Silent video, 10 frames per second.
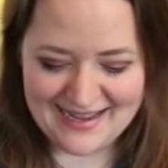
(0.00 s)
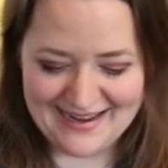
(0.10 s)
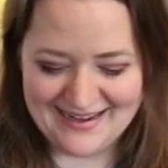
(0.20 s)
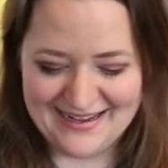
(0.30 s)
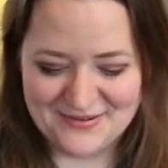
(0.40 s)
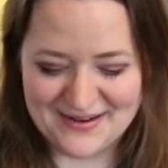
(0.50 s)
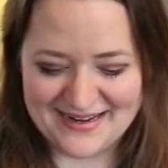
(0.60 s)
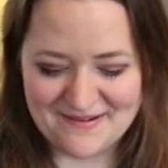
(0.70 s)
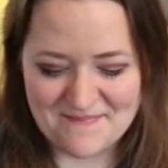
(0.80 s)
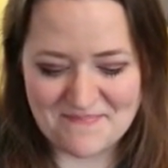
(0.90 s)

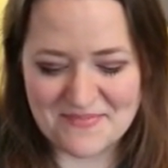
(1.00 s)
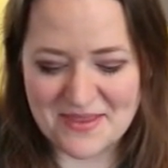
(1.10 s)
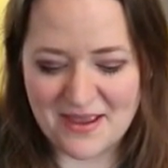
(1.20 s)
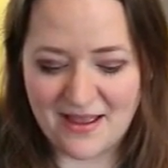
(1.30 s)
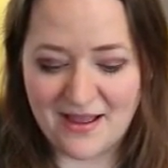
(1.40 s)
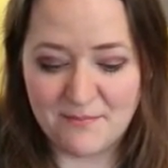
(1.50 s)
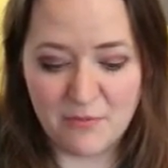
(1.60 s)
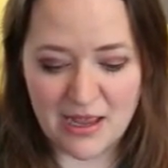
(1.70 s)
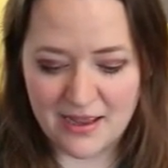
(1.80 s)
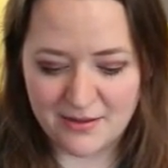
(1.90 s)
Anyway,
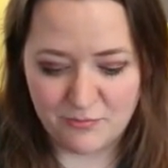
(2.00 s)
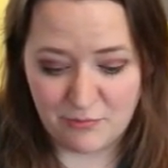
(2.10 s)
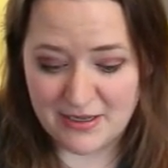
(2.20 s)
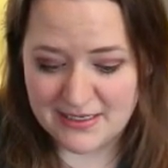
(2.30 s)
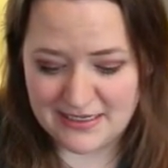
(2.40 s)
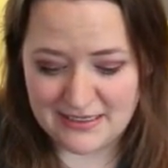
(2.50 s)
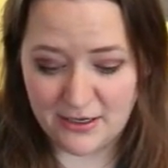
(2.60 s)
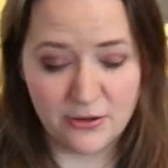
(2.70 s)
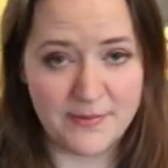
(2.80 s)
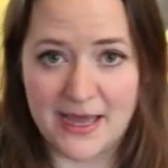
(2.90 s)
but you
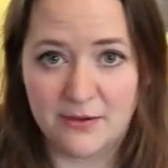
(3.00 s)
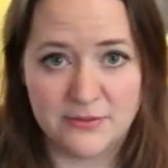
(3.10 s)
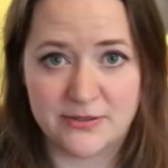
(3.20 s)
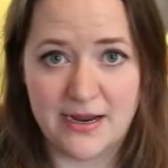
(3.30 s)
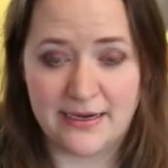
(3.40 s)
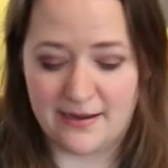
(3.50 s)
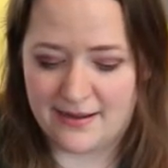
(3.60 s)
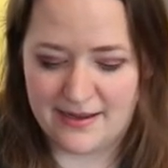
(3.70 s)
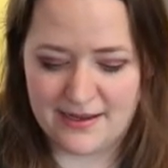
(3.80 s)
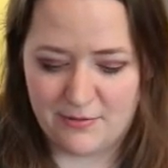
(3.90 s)
know, the pattern was right.
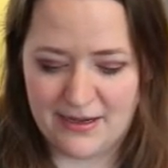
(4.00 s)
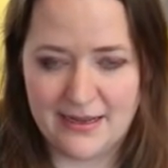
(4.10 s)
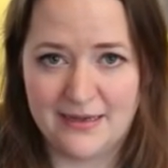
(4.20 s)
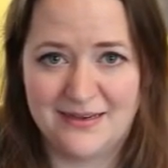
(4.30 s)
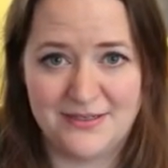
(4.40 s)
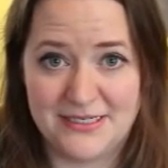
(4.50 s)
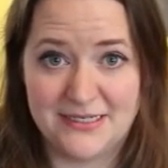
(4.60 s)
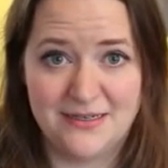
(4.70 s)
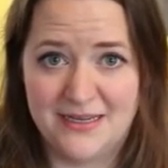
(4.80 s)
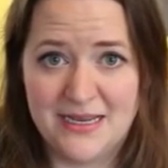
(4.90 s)
I went ahead and
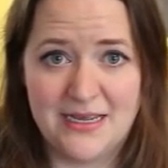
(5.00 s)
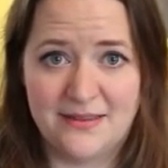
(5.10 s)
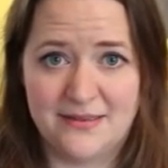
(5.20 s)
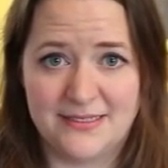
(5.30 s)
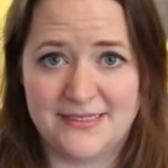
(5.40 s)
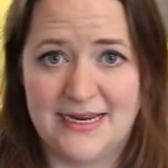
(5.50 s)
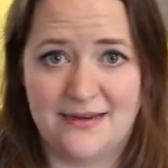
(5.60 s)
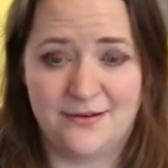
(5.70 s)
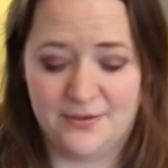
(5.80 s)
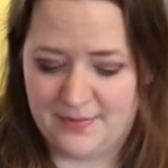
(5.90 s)
did the
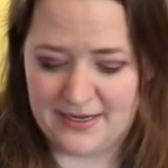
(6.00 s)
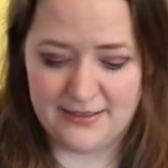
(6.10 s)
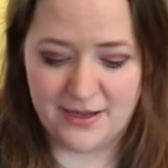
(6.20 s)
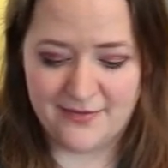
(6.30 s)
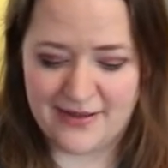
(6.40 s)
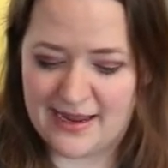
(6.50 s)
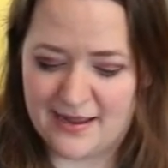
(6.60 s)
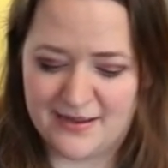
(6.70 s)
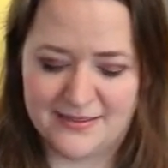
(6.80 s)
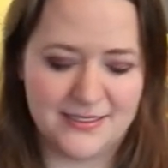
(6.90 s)
standard bind off,
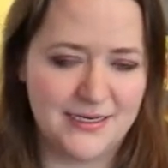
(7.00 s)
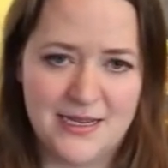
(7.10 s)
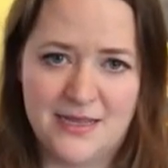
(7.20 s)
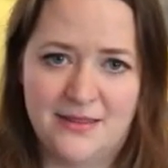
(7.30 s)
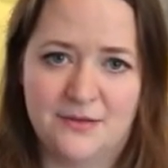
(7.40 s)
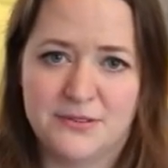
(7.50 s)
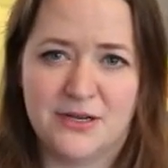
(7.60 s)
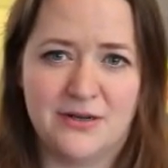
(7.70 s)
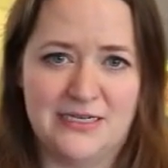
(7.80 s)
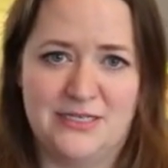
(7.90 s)
and there was
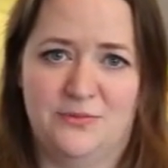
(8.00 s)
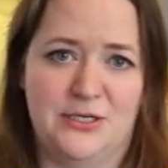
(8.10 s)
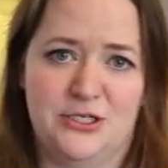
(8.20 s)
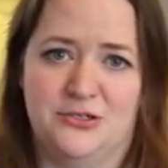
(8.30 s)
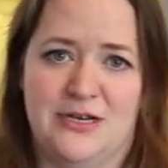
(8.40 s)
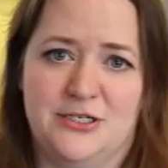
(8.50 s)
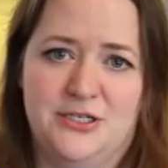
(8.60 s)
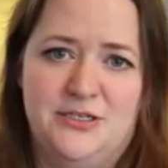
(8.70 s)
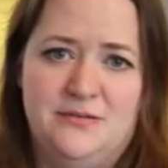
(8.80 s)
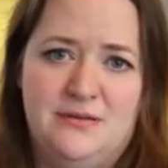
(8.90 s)
already so much
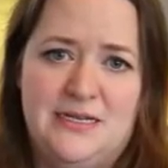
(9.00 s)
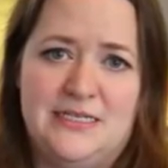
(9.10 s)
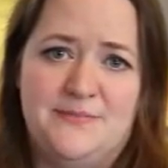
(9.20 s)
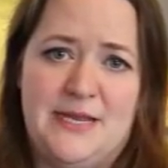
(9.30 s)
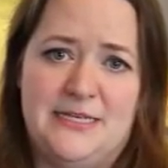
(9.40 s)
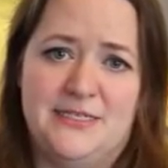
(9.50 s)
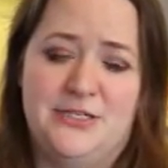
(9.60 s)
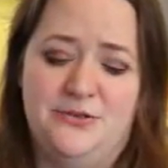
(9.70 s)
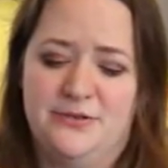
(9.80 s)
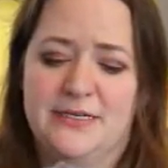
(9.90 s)
stretch and space
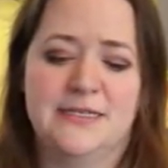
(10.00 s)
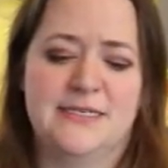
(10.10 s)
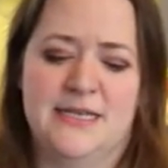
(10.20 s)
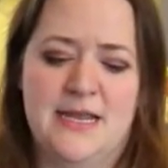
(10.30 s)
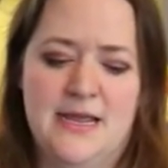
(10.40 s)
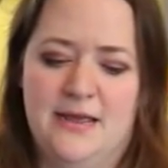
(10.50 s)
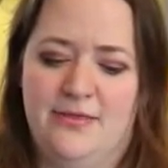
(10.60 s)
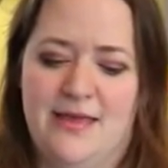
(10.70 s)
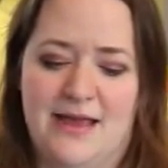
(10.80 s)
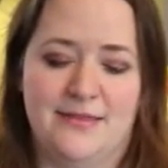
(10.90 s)
to this
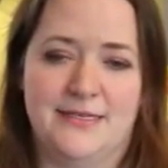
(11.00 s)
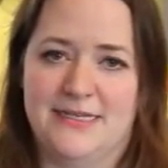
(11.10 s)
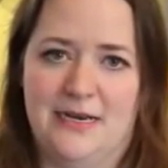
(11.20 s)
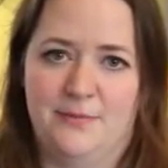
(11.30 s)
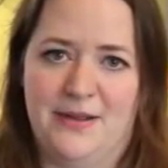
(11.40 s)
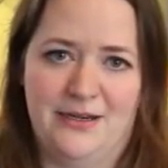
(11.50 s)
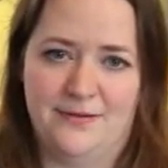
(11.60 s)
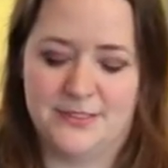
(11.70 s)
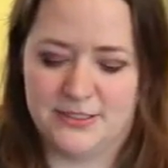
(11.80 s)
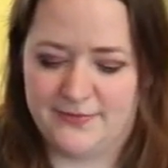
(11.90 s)
that the standard bind
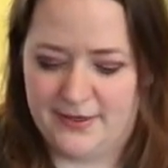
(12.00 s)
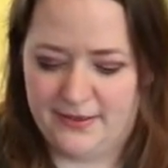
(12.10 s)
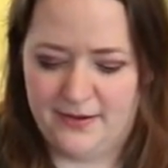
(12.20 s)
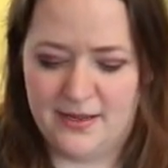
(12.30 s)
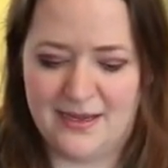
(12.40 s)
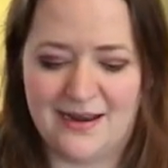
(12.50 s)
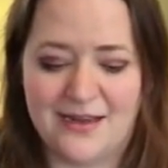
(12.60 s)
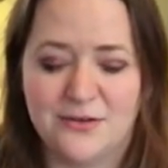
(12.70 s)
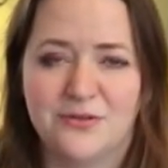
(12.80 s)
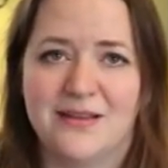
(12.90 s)
off's just fine. And
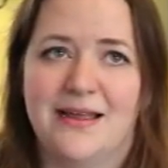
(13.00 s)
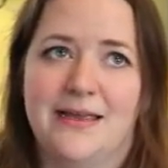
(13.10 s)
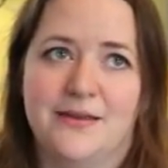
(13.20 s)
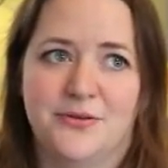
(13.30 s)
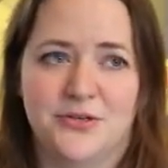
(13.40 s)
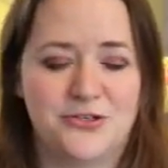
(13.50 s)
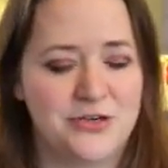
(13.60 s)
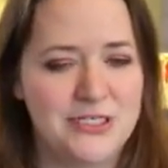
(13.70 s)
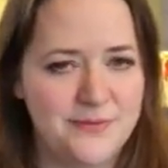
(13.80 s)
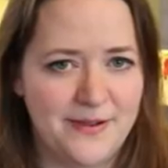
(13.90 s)
I don't like
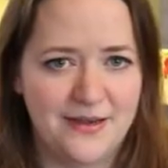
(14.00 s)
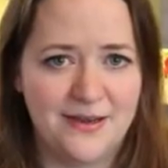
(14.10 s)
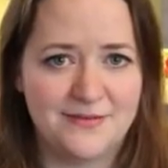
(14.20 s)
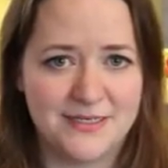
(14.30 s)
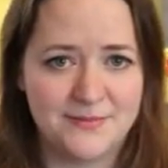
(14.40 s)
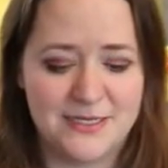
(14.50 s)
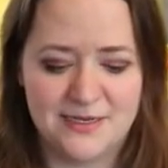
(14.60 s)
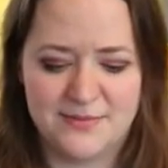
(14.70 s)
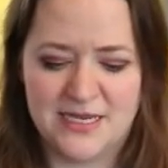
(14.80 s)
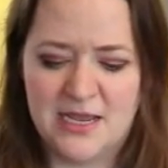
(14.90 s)
stretchy bind offs
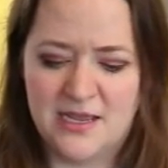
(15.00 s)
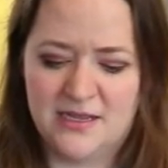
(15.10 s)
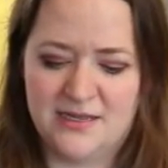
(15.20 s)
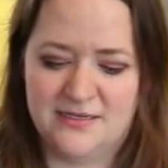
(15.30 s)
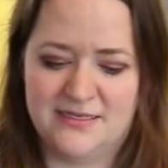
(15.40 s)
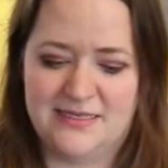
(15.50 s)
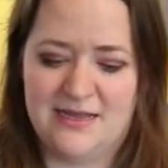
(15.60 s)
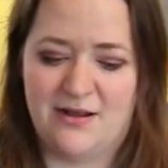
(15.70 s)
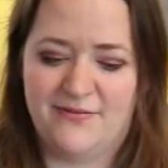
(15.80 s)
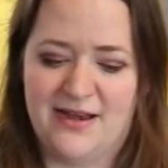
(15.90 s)
sometimes, because
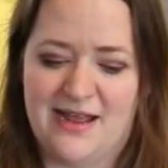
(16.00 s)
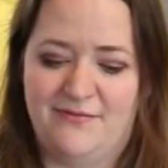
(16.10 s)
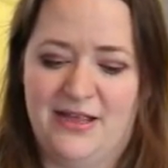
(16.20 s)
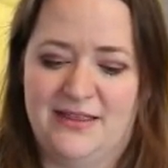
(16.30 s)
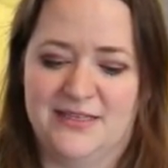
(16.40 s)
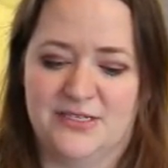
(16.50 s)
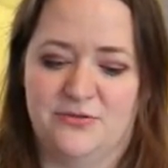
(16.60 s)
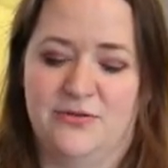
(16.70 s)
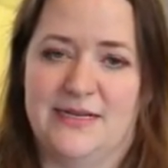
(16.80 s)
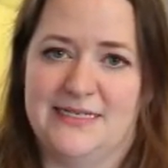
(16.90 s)
they often have like this
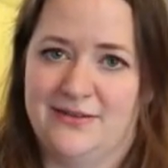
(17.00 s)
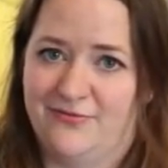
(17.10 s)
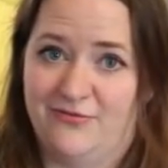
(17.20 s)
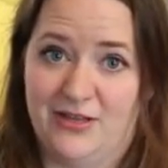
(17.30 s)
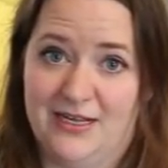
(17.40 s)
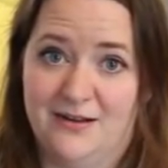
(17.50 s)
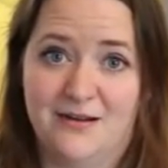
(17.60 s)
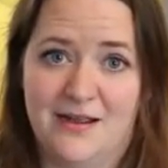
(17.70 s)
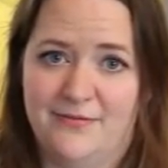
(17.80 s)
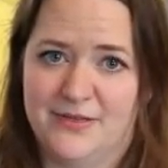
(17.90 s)
crazy
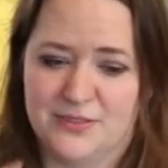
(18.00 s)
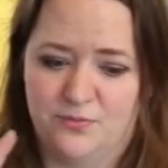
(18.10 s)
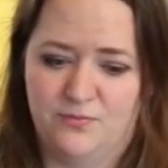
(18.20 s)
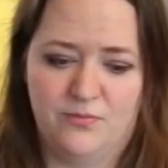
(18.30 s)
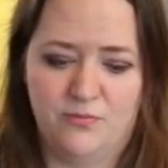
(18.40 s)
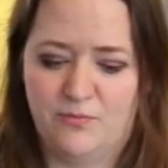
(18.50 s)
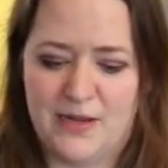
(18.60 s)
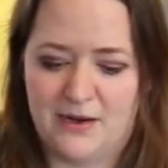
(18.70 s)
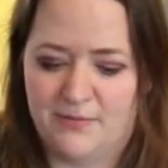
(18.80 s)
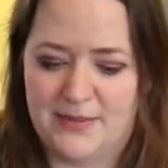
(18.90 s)
flare. I have this
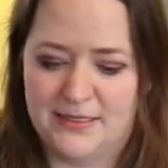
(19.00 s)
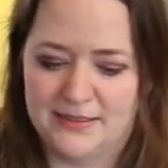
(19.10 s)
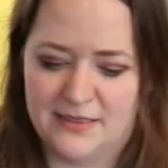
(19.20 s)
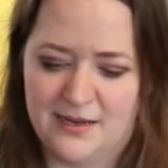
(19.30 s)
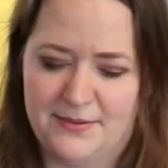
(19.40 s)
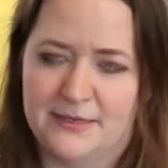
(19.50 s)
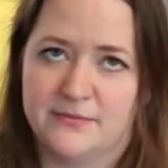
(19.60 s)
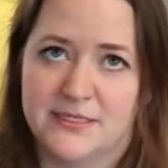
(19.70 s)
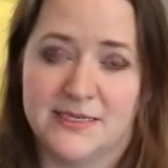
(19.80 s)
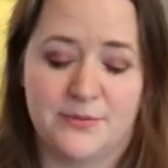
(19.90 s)
pair of
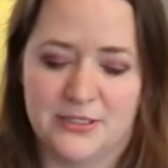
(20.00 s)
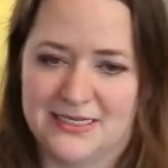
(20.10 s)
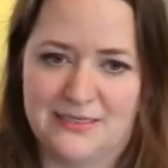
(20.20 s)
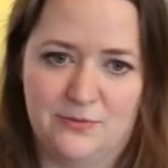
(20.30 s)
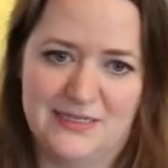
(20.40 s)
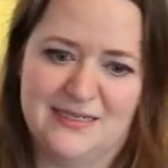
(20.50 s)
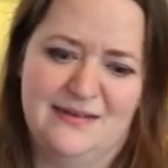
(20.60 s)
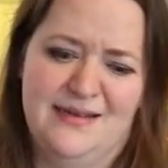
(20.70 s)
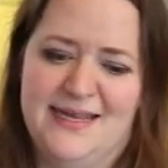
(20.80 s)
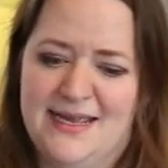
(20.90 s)
slippers I did once,
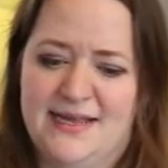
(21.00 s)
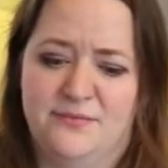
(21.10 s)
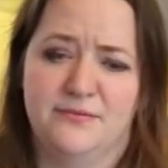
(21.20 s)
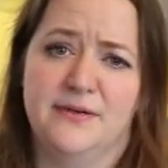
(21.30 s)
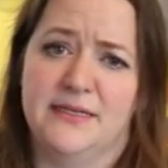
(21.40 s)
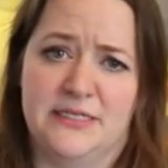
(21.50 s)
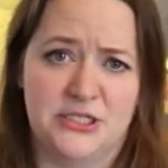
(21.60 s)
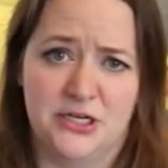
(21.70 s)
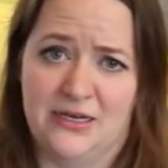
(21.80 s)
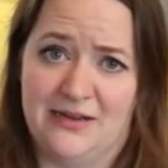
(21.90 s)
and it had really
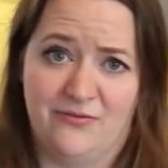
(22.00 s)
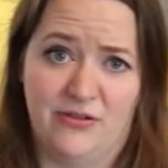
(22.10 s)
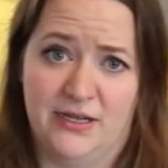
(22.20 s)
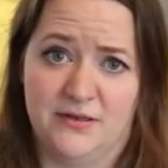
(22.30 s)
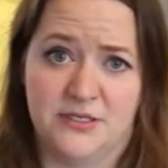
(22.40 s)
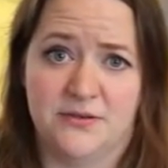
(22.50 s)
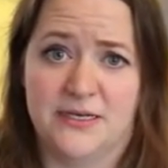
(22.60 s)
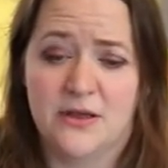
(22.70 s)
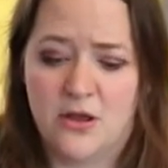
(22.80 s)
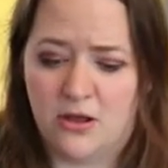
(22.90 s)
chunky flare to
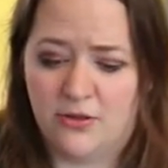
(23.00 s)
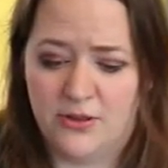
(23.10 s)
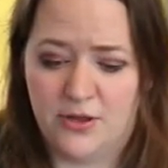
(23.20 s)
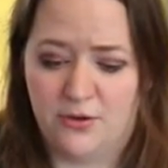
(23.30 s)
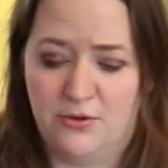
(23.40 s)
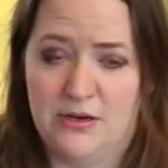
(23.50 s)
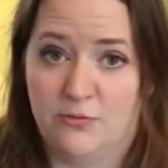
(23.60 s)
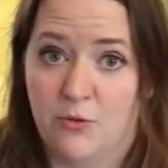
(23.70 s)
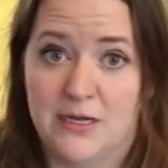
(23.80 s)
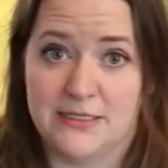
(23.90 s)
it, although it
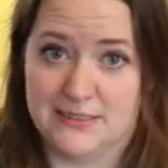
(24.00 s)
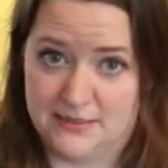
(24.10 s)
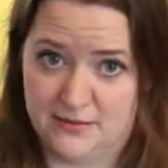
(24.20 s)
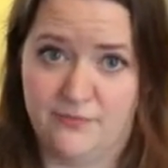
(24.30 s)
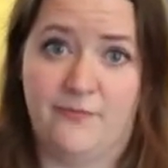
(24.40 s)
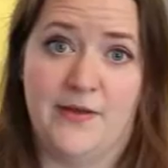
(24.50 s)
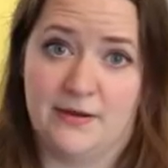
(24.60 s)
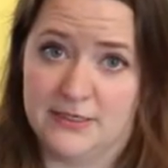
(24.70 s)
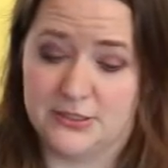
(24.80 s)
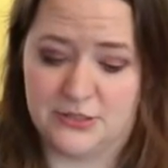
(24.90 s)
was
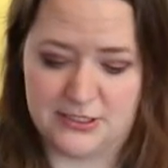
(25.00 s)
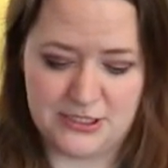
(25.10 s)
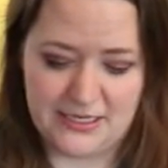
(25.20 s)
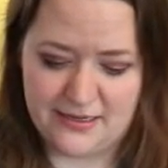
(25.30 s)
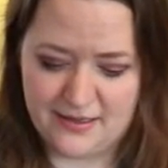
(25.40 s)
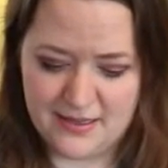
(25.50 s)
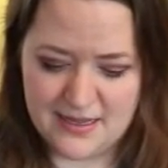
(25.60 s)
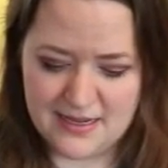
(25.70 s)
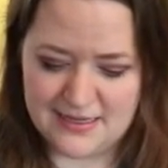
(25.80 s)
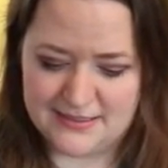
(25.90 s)
very stretchy
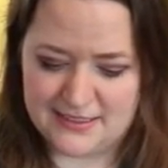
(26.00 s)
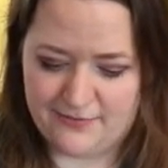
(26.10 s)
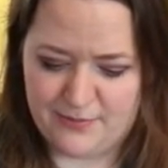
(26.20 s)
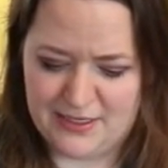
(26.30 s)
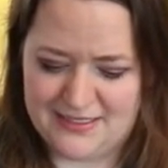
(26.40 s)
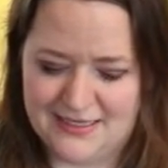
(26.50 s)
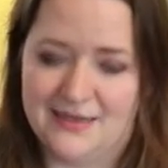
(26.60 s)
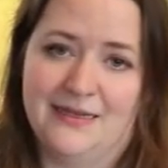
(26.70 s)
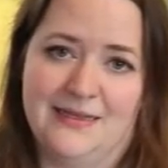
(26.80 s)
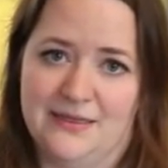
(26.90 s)
and stuff, but I didn't
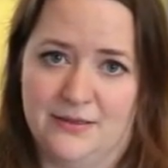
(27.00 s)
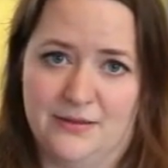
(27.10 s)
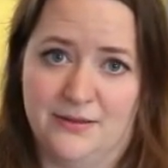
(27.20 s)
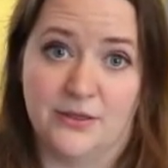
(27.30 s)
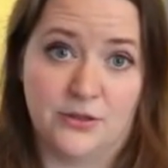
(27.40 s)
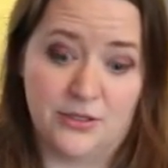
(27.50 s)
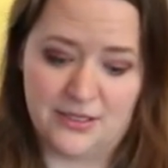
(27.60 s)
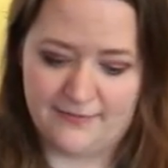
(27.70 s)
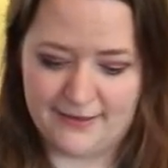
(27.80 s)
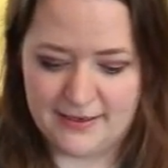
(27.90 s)
like the look
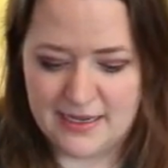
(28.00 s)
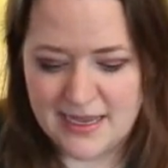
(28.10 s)
of it.